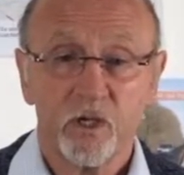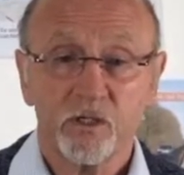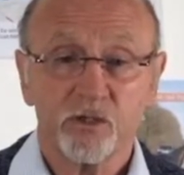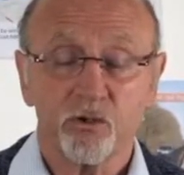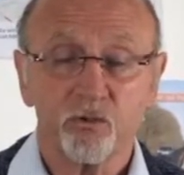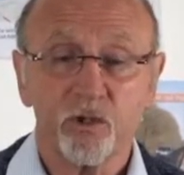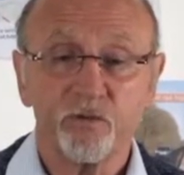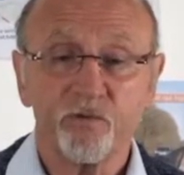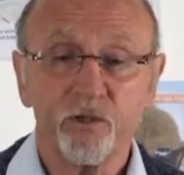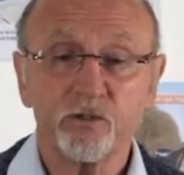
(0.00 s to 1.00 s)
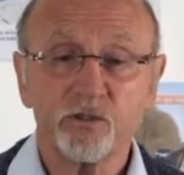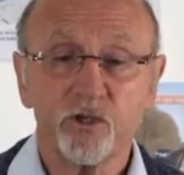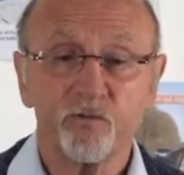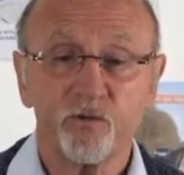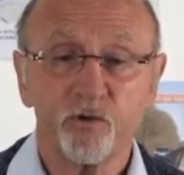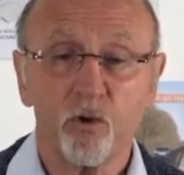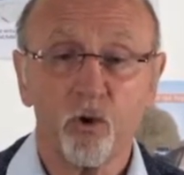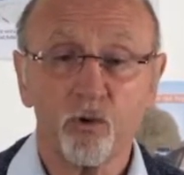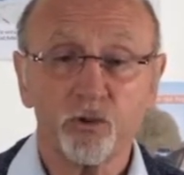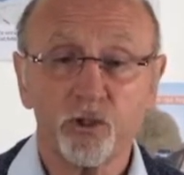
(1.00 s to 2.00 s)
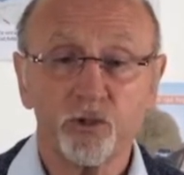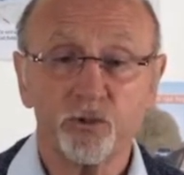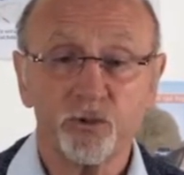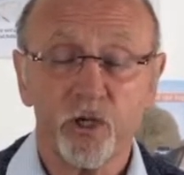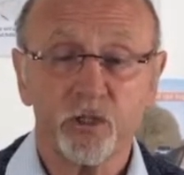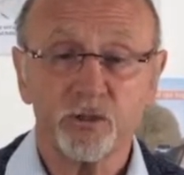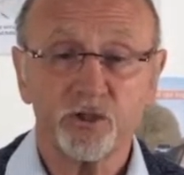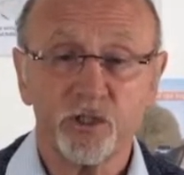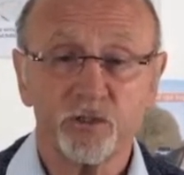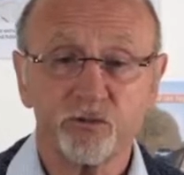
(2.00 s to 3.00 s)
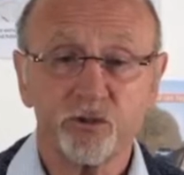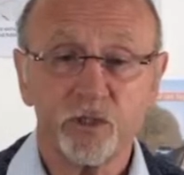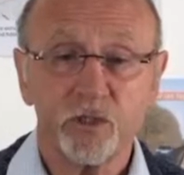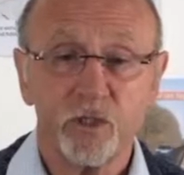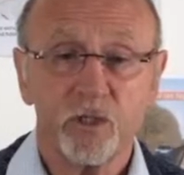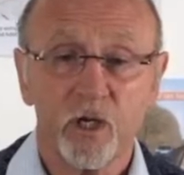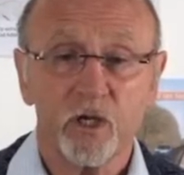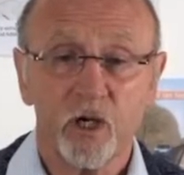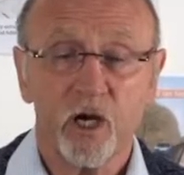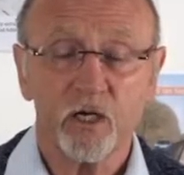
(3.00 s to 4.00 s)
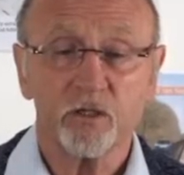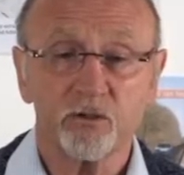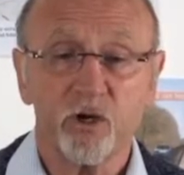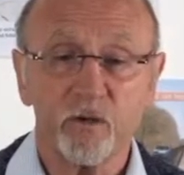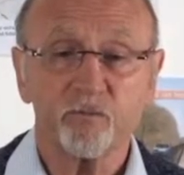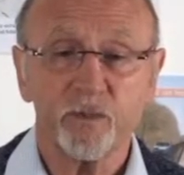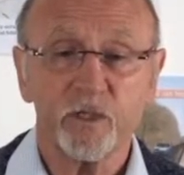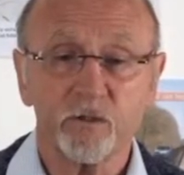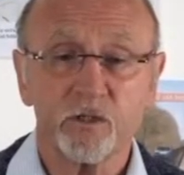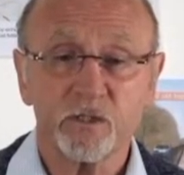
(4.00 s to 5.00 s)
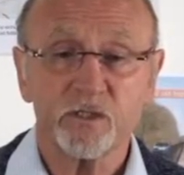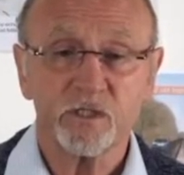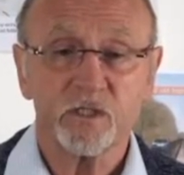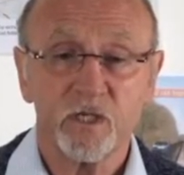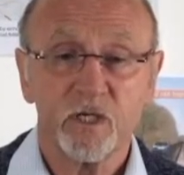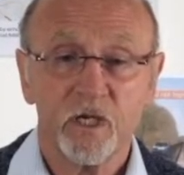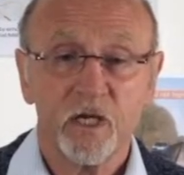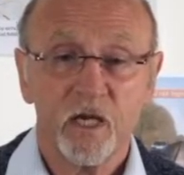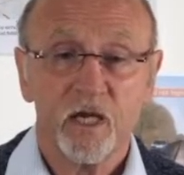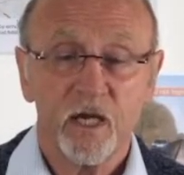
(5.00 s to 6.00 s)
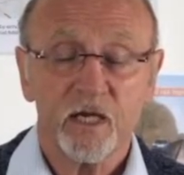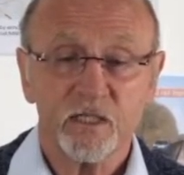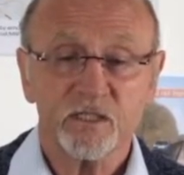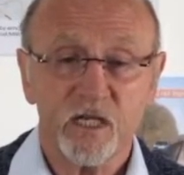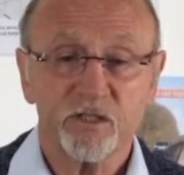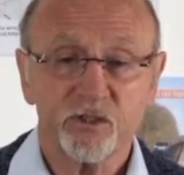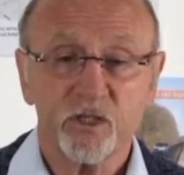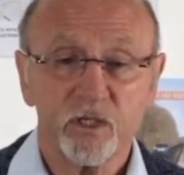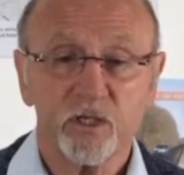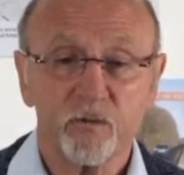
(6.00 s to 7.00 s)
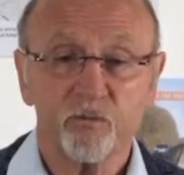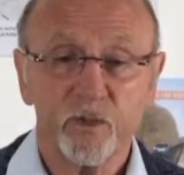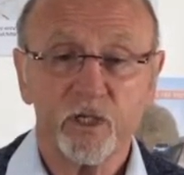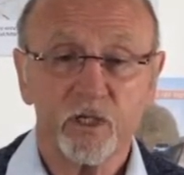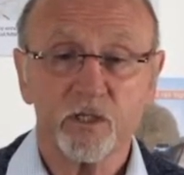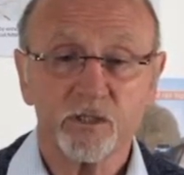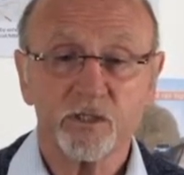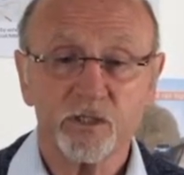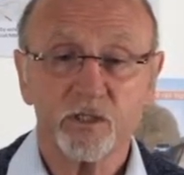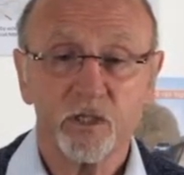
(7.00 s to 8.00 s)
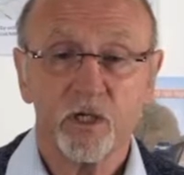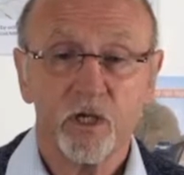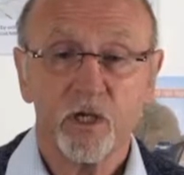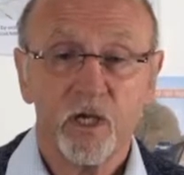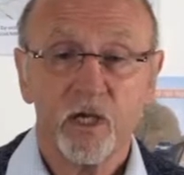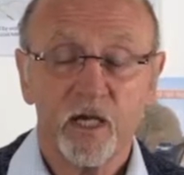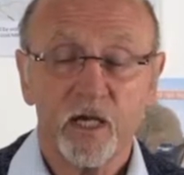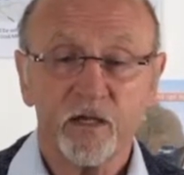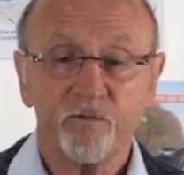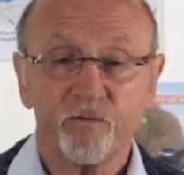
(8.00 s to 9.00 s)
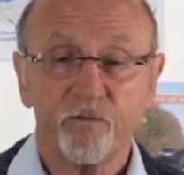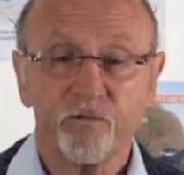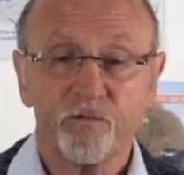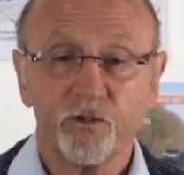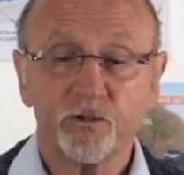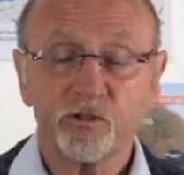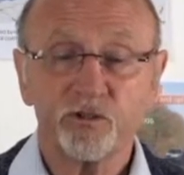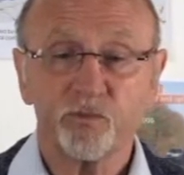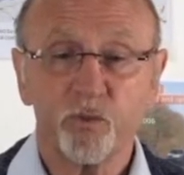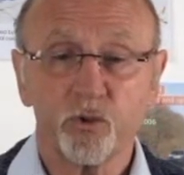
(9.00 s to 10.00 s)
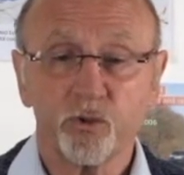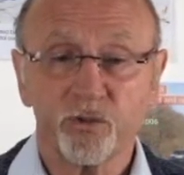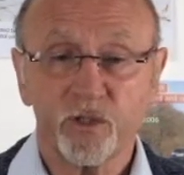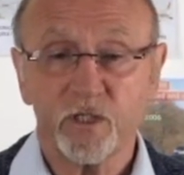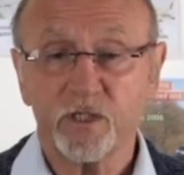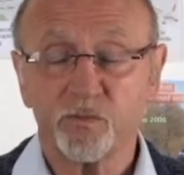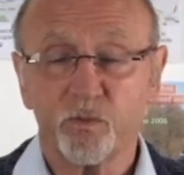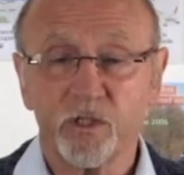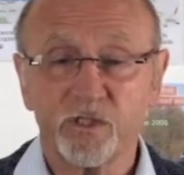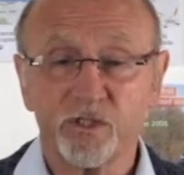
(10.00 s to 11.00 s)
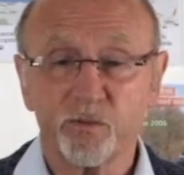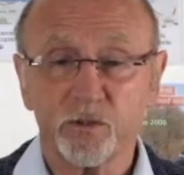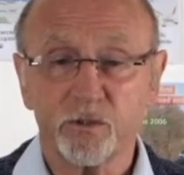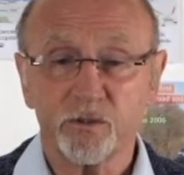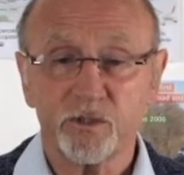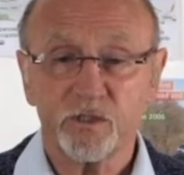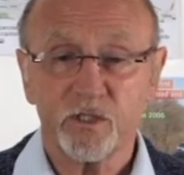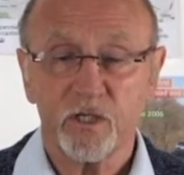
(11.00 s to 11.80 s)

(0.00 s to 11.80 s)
So the future for all you young children and grandparents, etc., because if you support these principles